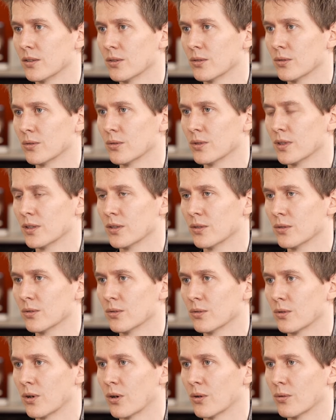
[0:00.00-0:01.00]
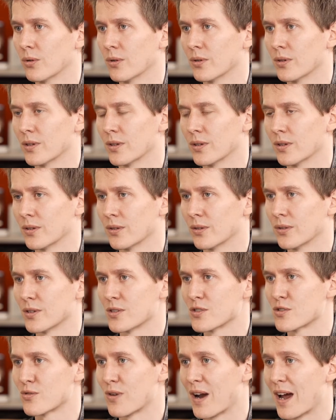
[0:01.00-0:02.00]
you did you go on a on a
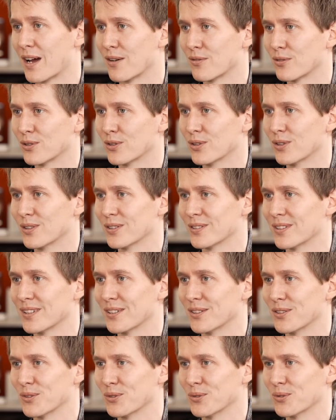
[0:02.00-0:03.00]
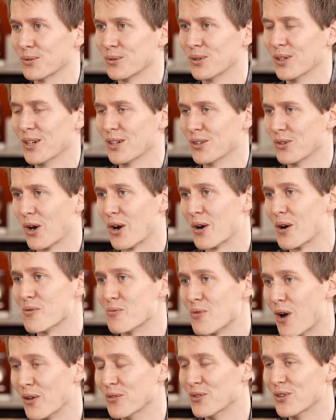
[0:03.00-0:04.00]
travel? Did you you are a
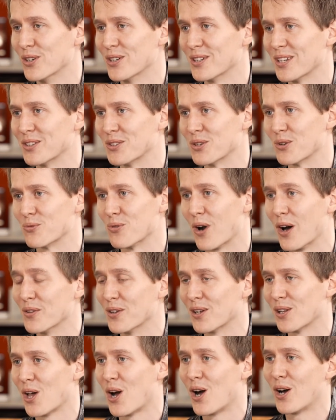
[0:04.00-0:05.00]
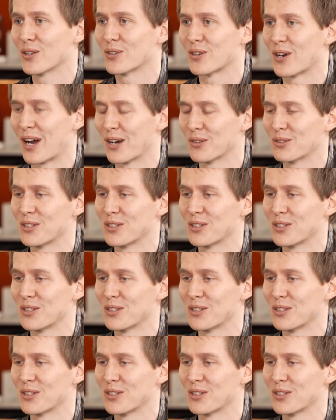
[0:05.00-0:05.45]
runner? did you run a lot, or how